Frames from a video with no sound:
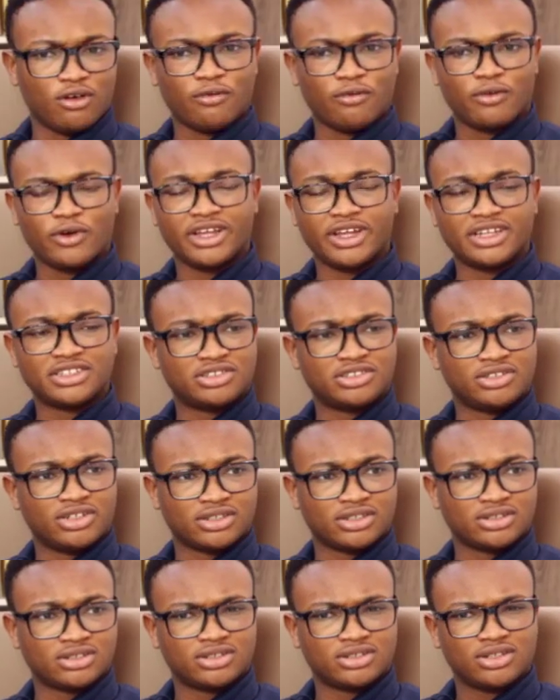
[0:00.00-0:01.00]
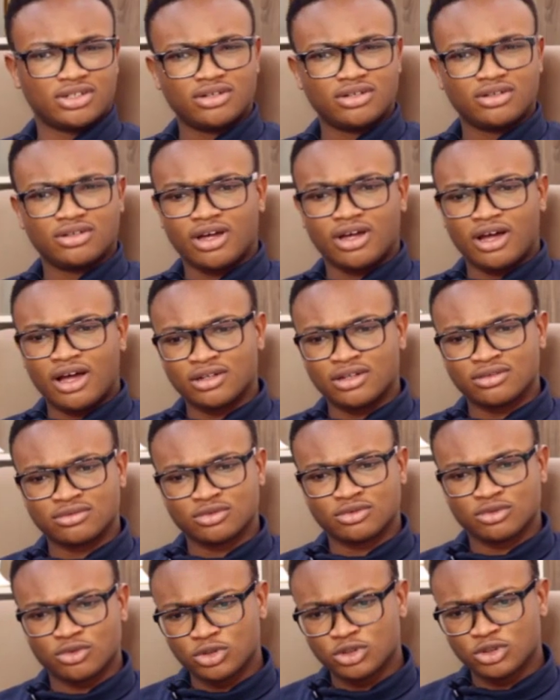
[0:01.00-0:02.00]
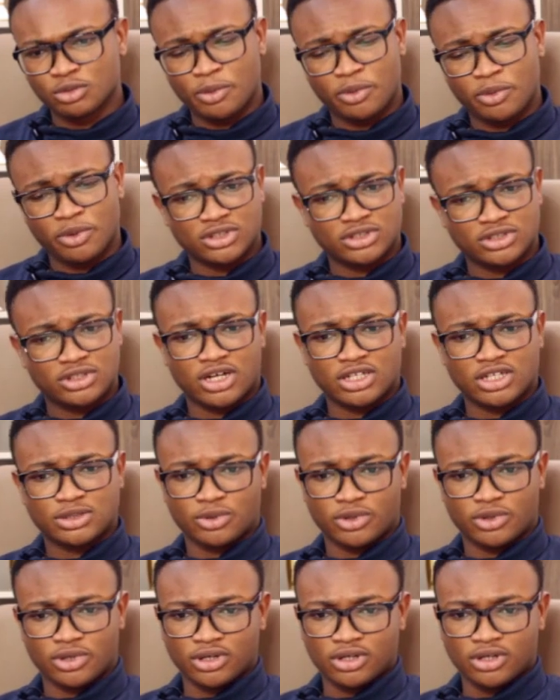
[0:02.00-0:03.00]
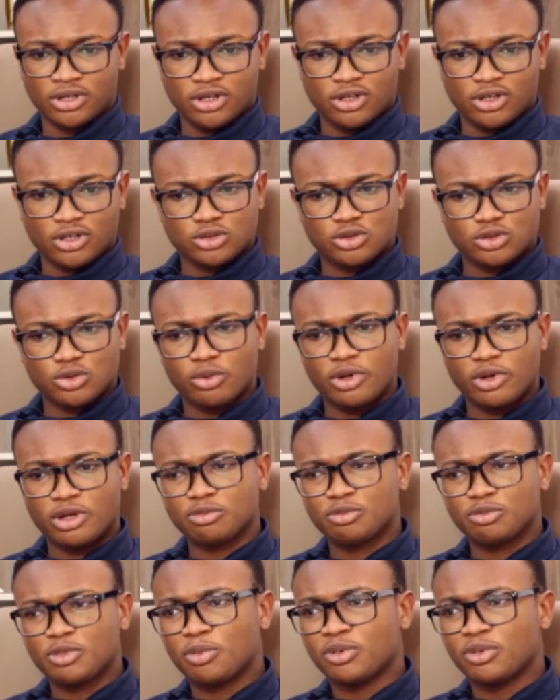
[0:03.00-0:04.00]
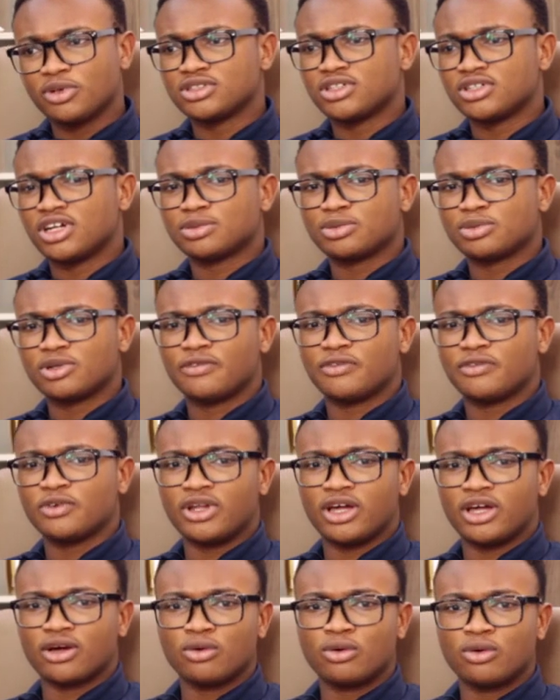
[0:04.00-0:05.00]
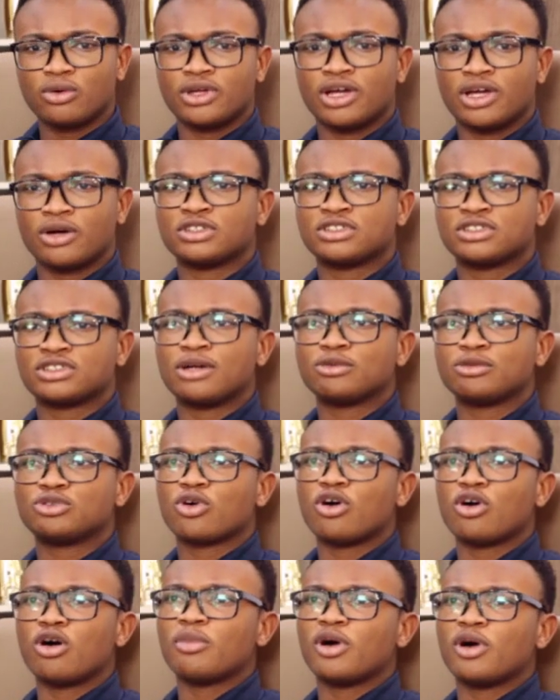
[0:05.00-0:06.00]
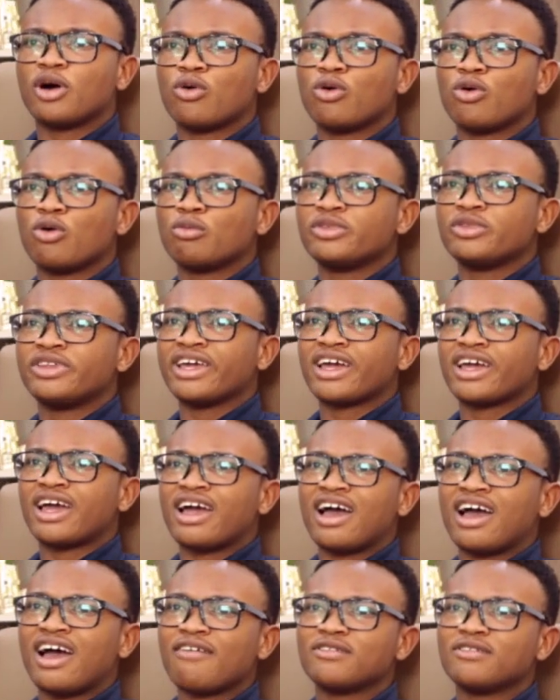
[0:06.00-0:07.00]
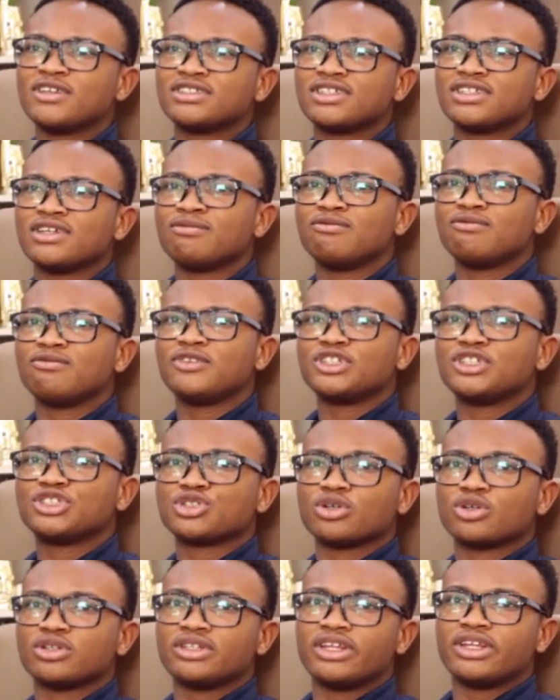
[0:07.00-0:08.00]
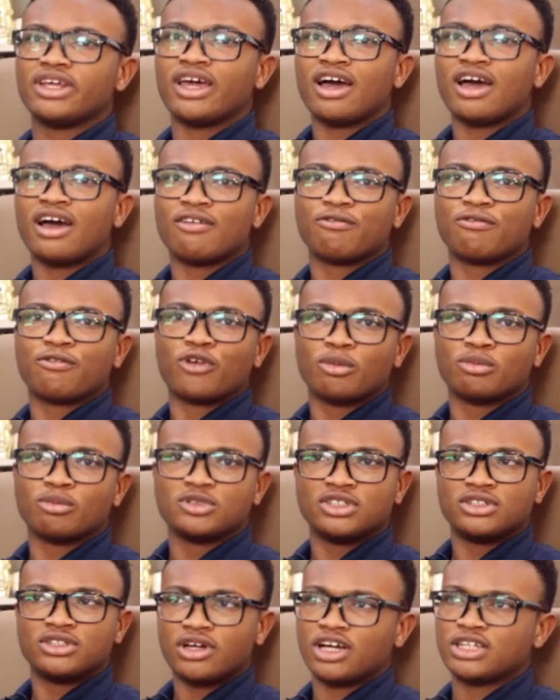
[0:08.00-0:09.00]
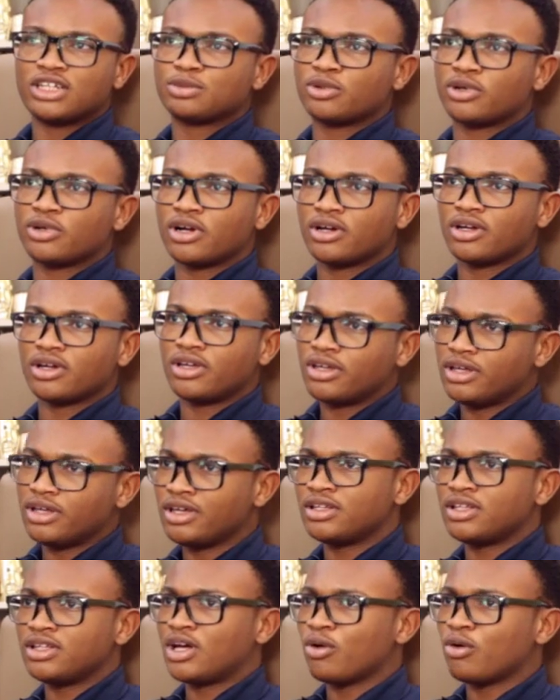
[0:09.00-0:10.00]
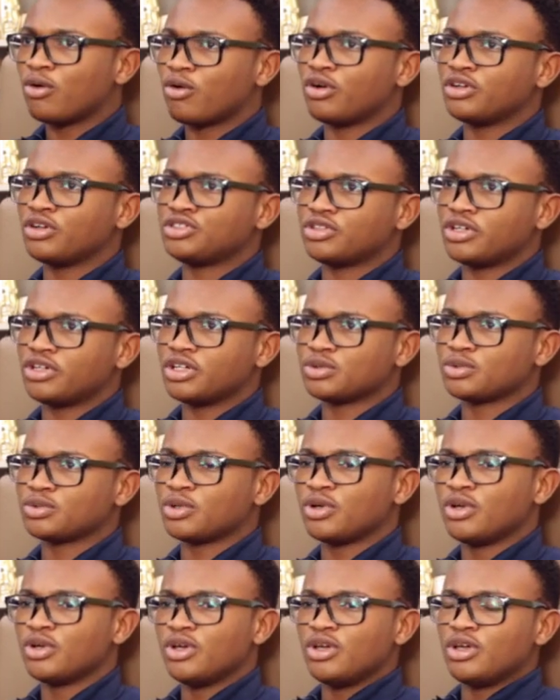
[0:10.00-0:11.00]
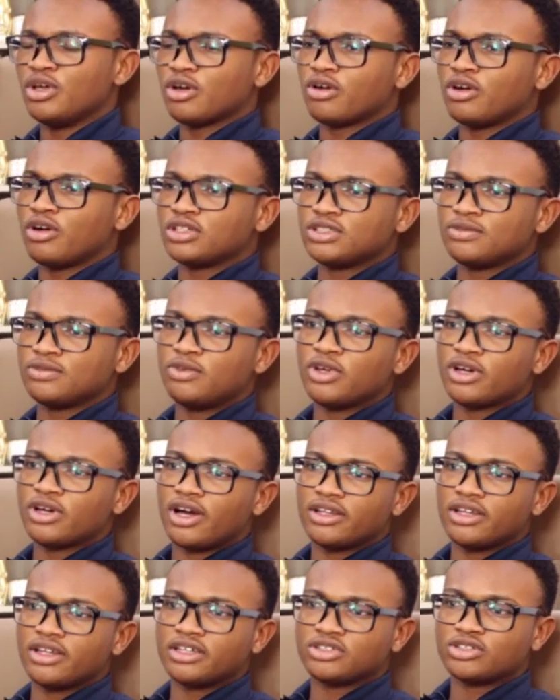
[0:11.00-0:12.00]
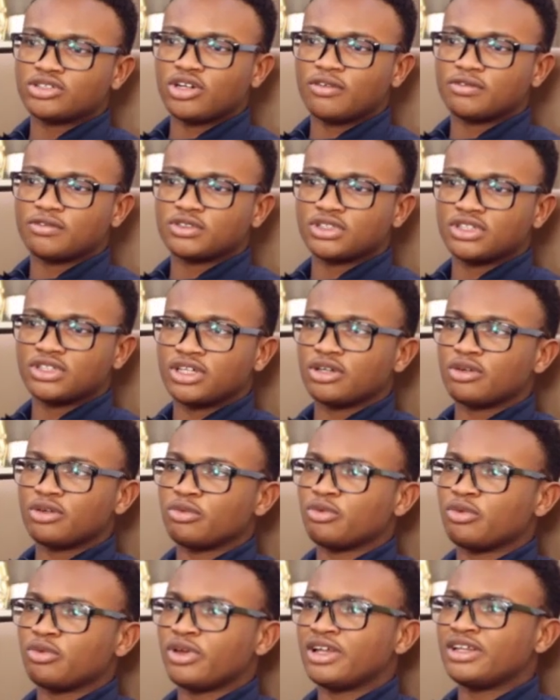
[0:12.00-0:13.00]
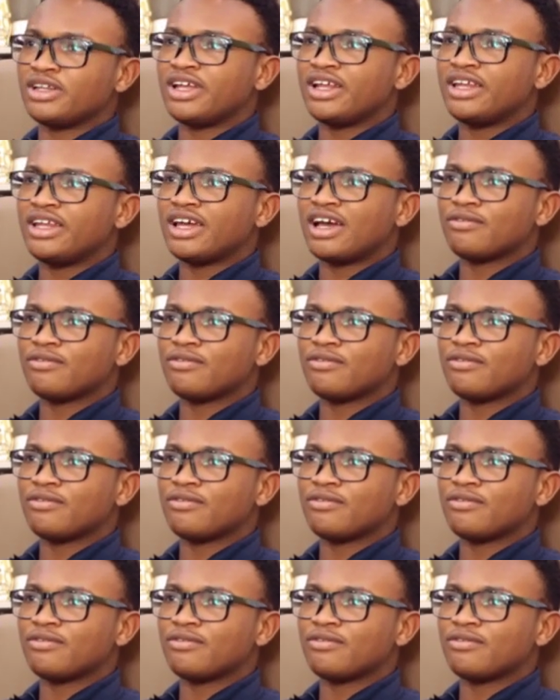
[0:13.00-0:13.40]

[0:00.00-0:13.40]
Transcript: for Nigerians and also people in the diaspora. So when people in the diaspora feel like, oh yeah, it's time to come back home, they can have the same vision they have from the diaspora in their own country as well. Because if we look at Nigeria of today, we are nearly